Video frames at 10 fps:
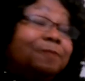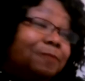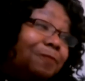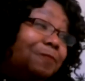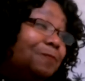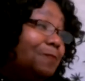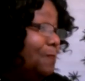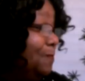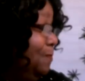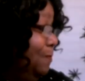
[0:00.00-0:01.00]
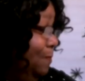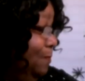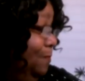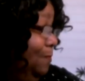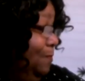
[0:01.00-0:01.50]

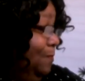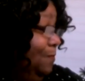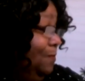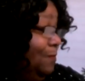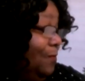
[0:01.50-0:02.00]
[no speech]